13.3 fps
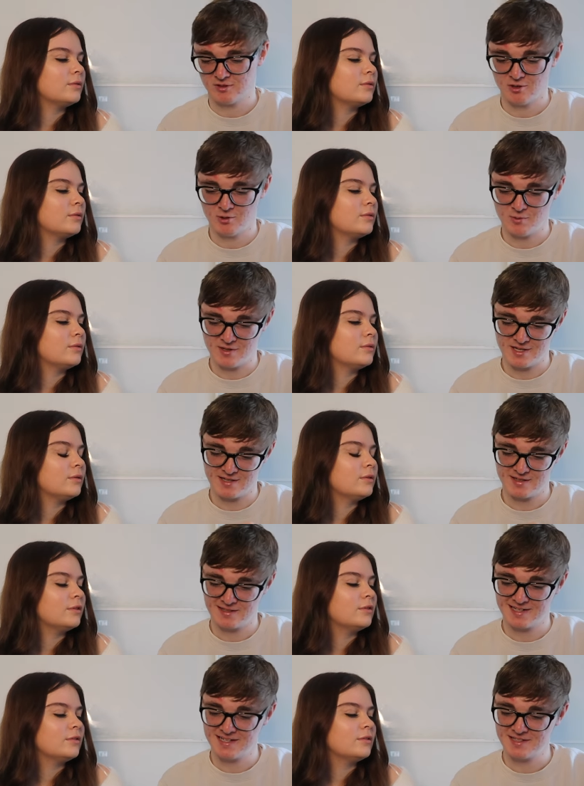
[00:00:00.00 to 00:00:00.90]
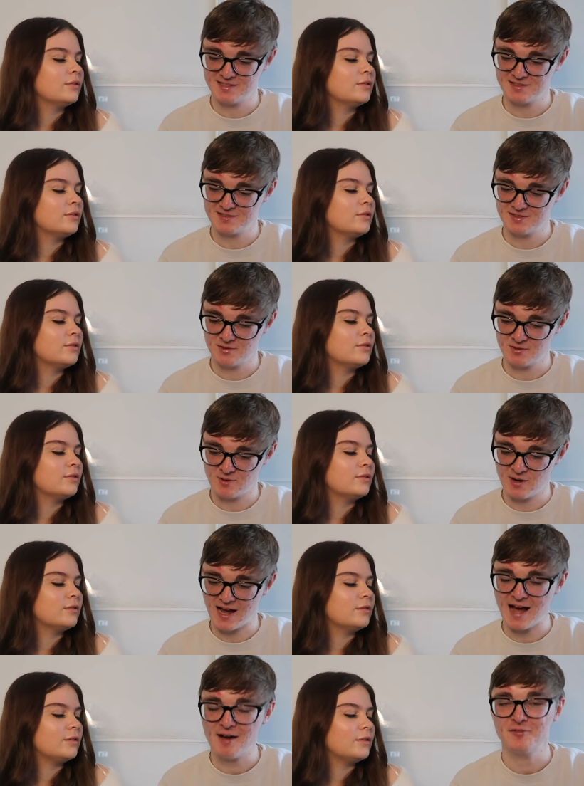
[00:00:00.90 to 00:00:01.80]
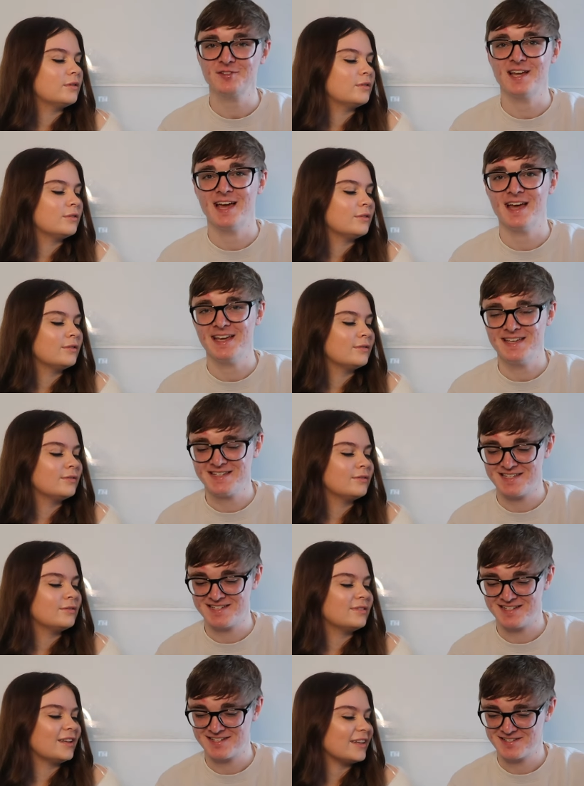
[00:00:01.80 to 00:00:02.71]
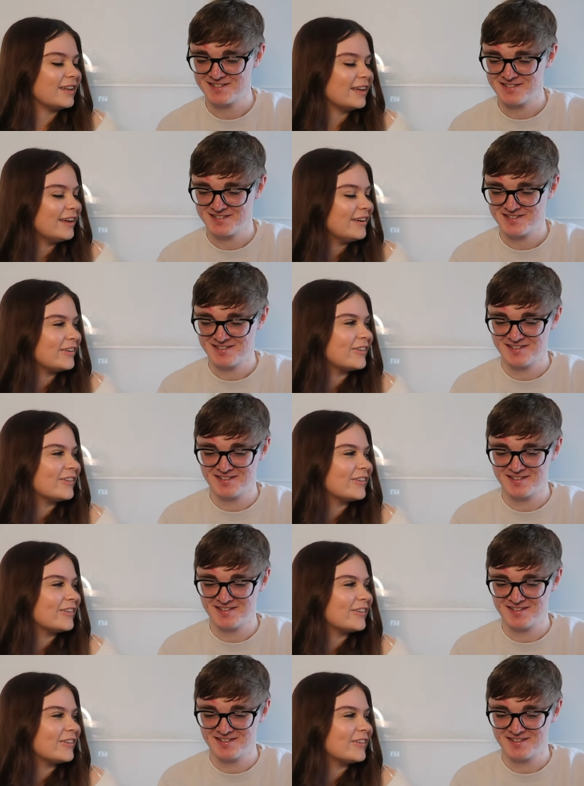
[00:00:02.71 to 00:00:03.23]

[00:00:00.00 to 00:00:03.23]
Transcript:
Speaker 1: Oh wait, Lynn. Right, after 8. Yeah.